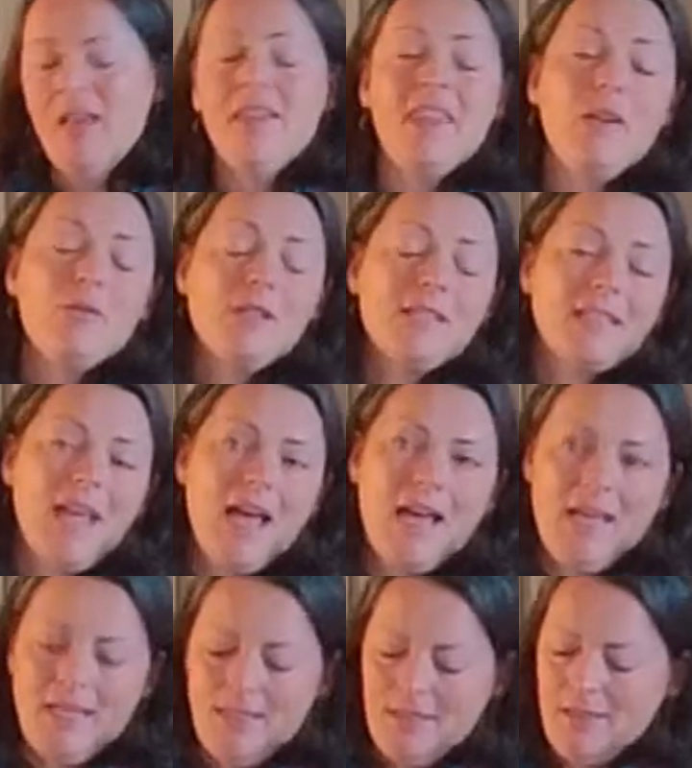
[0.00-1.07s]
They were
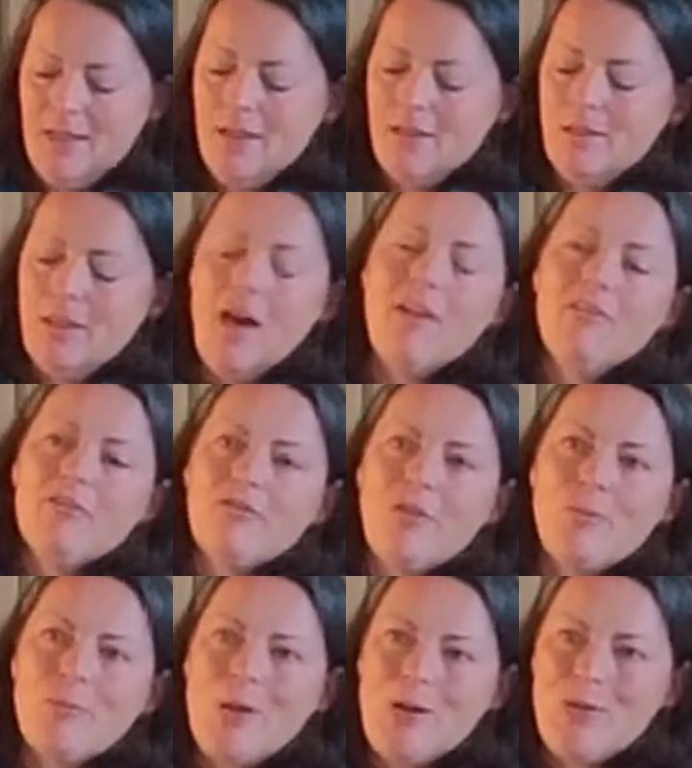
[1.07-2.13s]
signed Love,
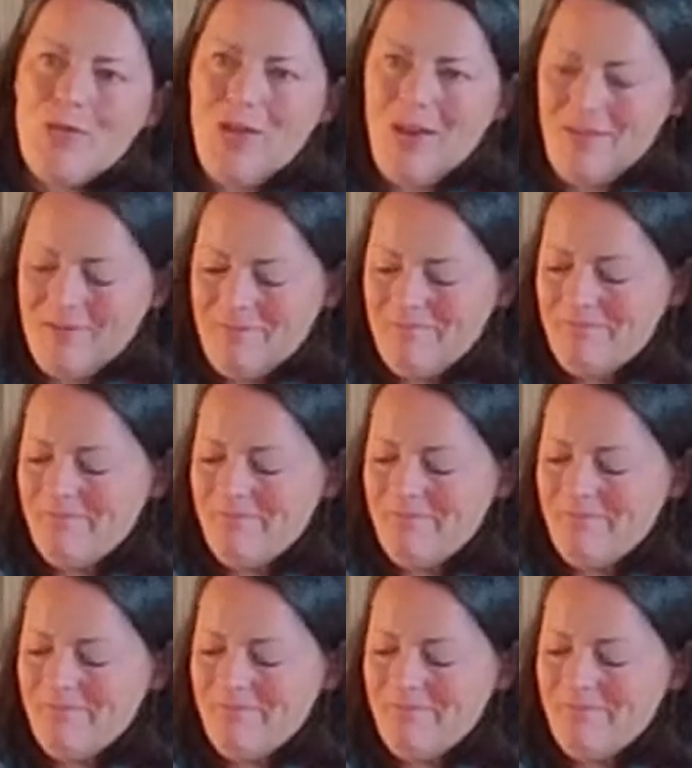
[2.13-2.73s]
Martha,